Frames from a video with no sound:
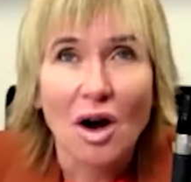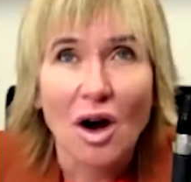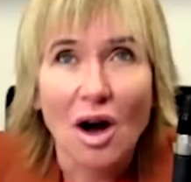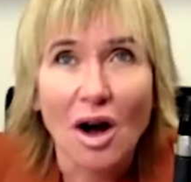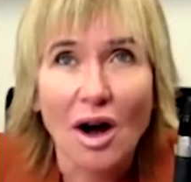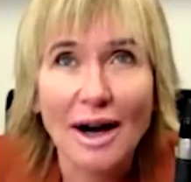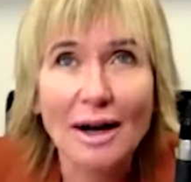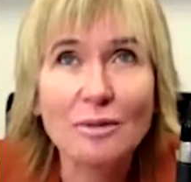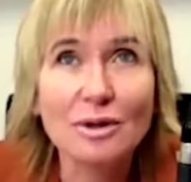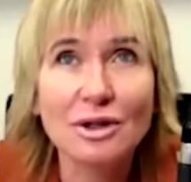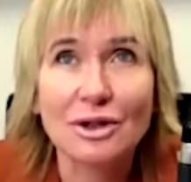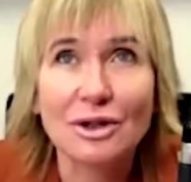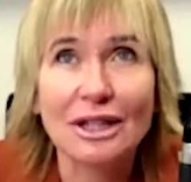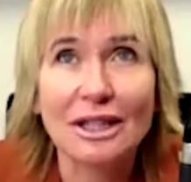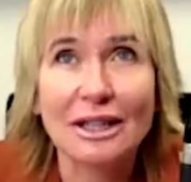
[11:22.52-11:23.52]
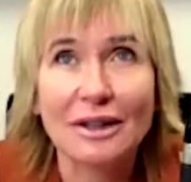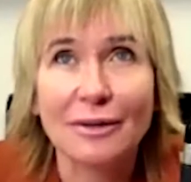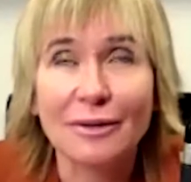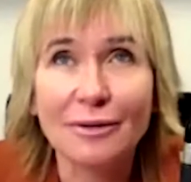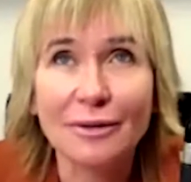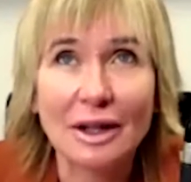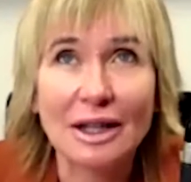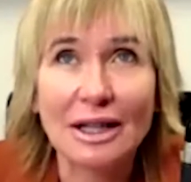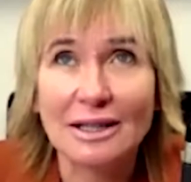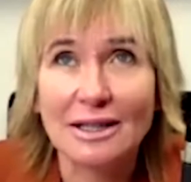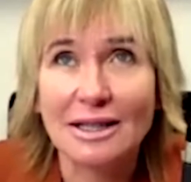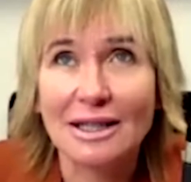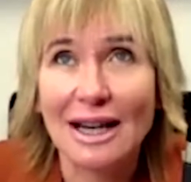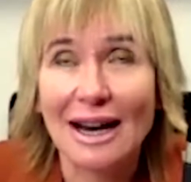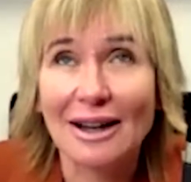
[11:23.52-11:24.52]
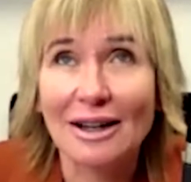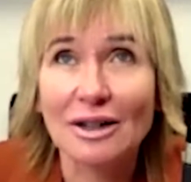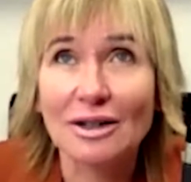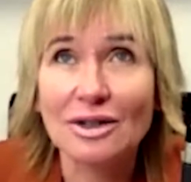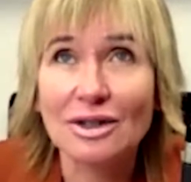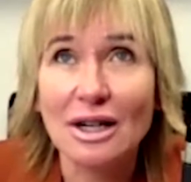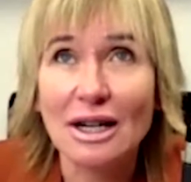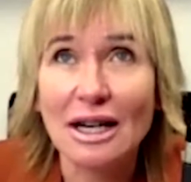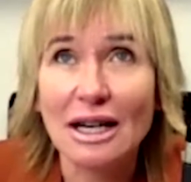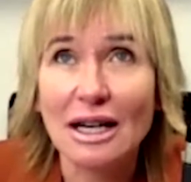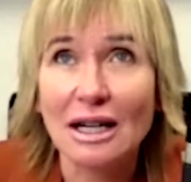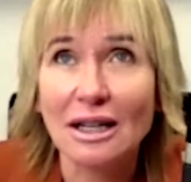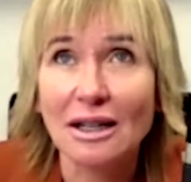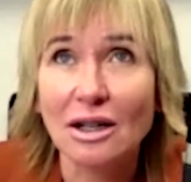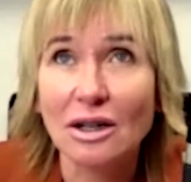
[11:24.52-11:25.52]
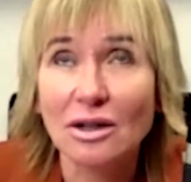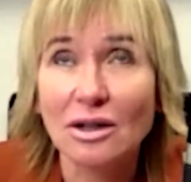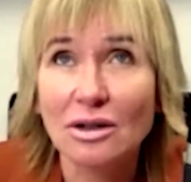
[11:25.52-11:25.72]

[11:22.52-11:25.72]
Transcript: I was looking at affiliate sales in